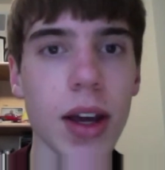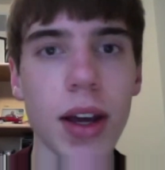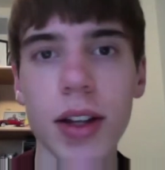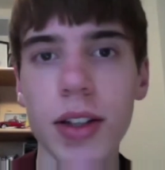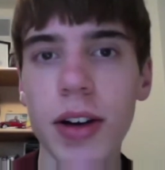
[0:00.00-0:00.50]

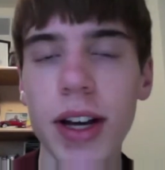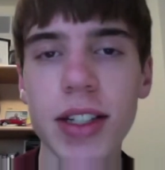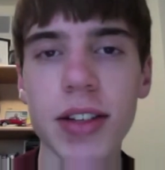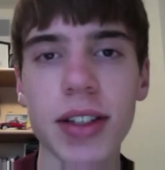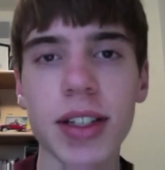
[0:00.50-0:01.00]
So as
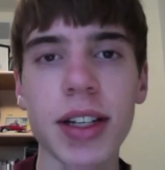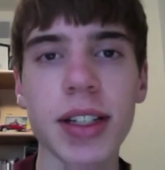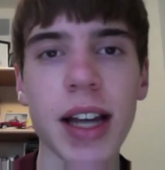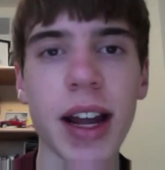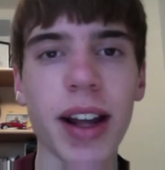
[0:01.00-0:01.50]
you can see, it is
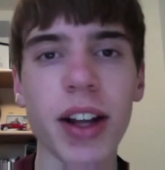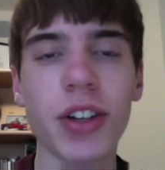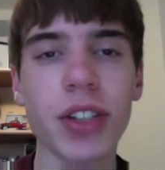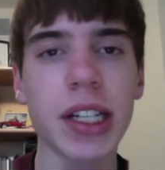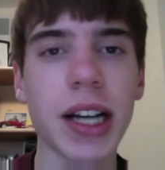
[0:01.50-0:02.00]
kind of
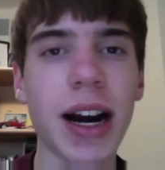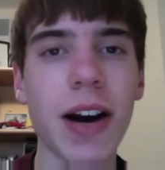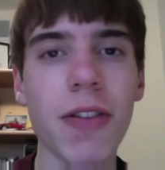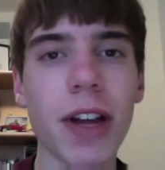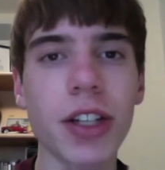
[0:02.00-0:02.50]
interesting
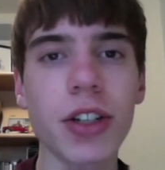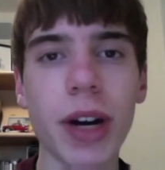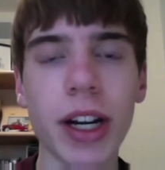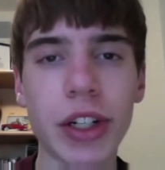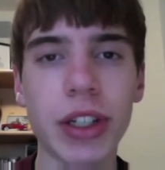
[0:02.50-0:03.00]
how they do
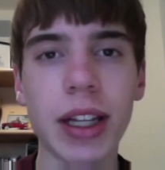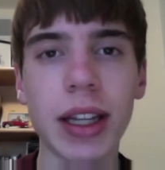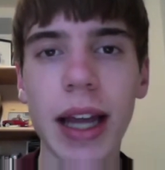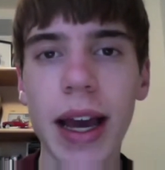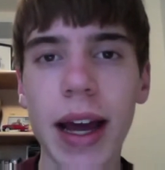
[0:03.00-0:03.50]
actually
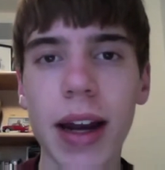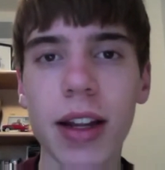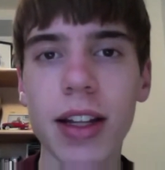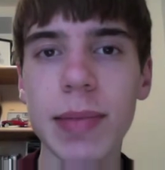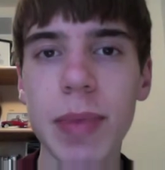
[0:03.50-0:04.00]
land the
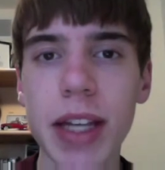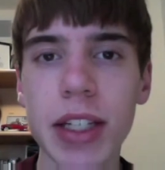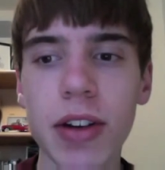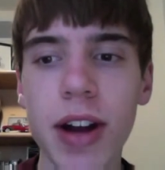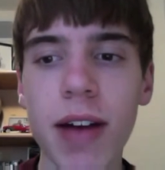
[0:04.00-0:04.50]

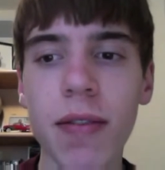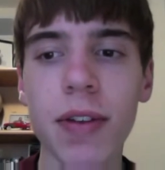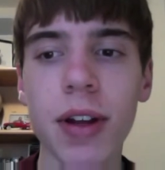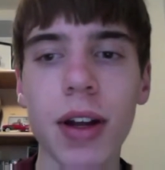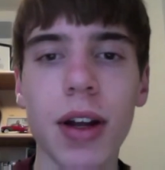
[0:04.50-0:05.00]
spacecraft.
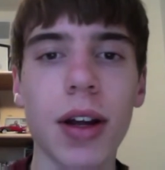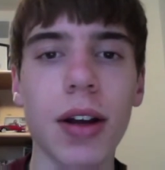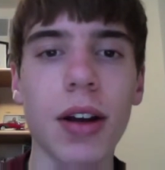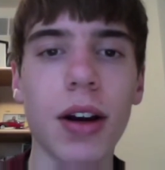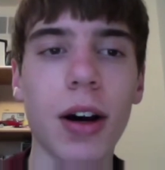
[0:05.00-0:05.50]

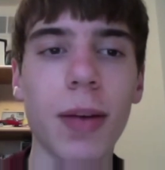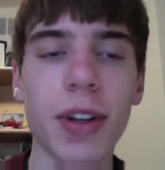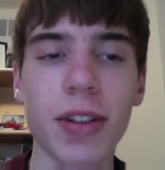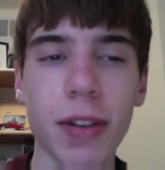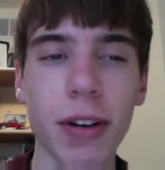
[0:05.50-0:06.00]
It
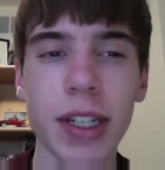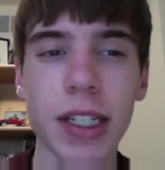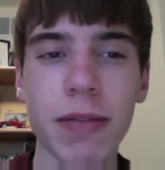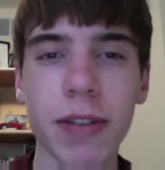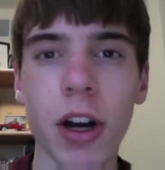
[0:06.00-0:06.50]
is a very
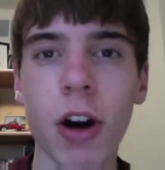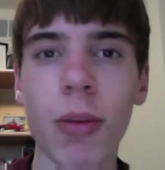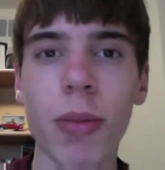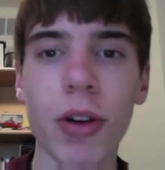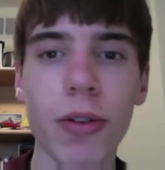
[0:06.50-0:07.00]
difficult
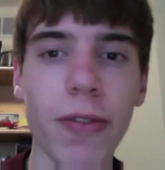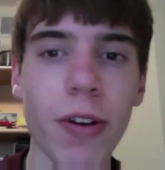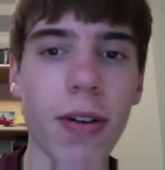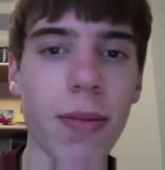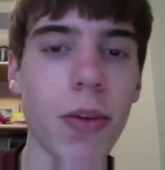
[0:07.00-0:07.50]

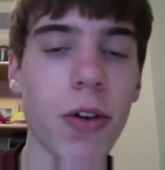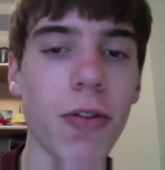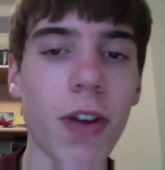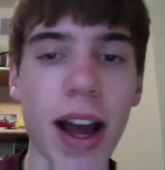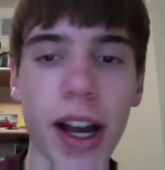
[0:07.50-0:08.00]

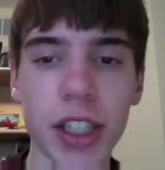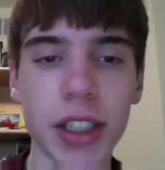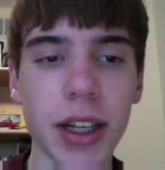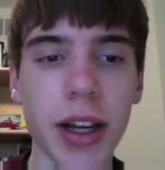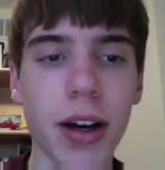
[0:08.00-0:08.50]
maneuver actually,